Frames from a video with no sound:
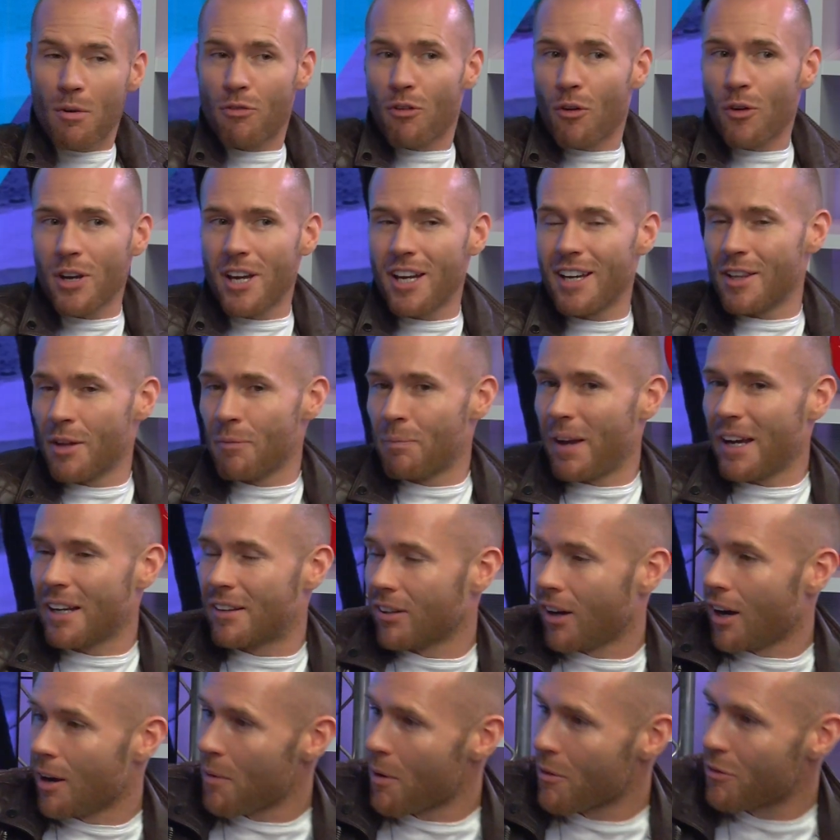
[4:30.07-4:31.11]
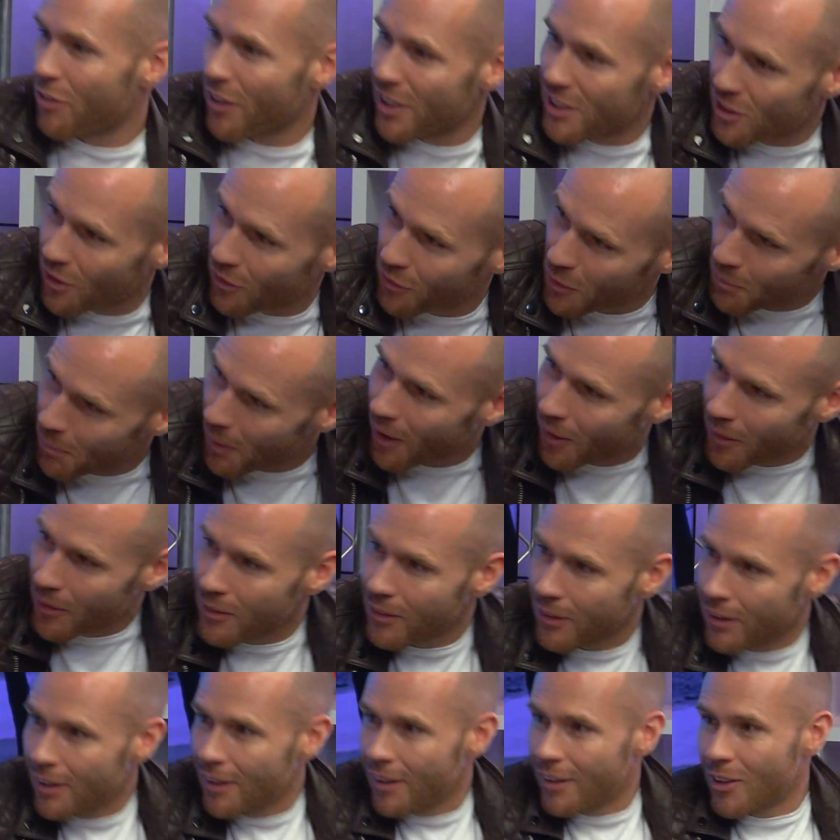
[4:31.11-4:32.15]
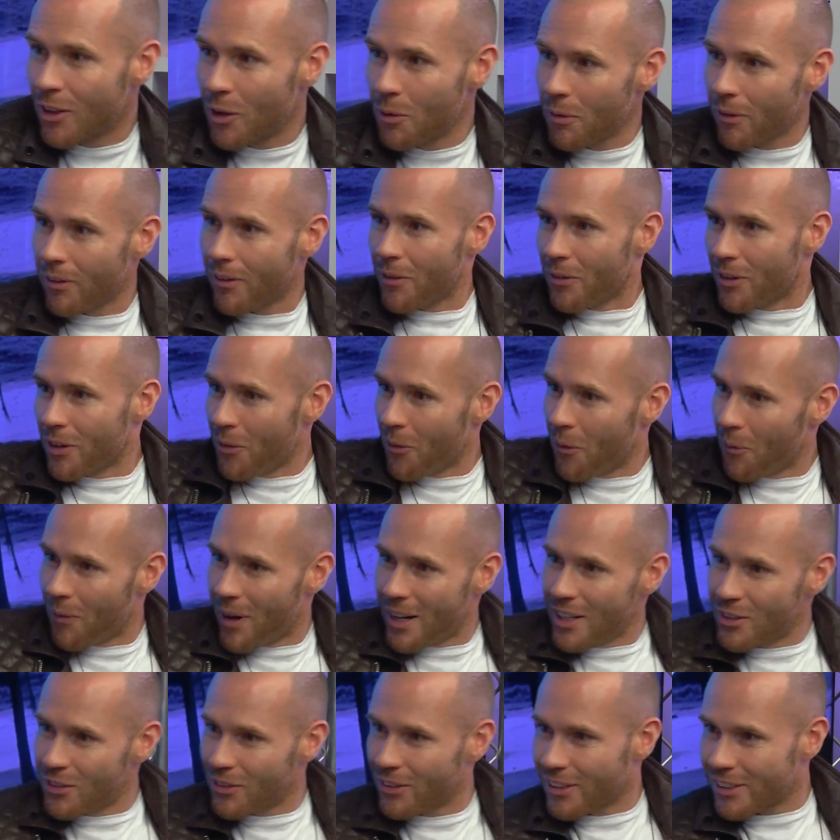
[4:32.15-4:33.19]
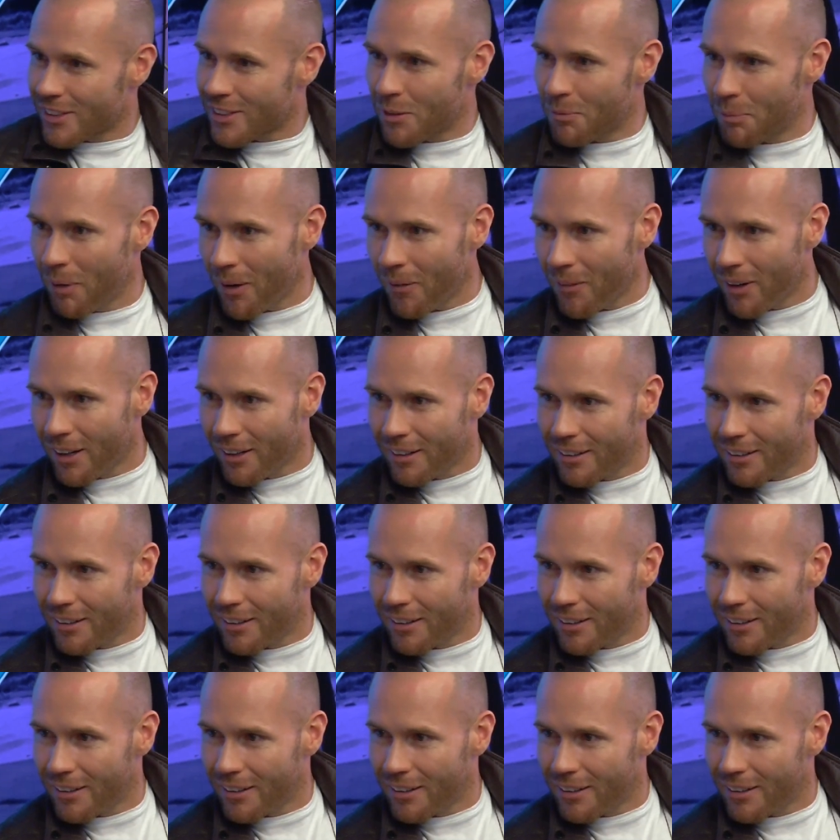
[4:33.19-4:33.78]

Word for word: Before you hit the big it. time on Fresh Off the Boat, you were you were a waitress at B O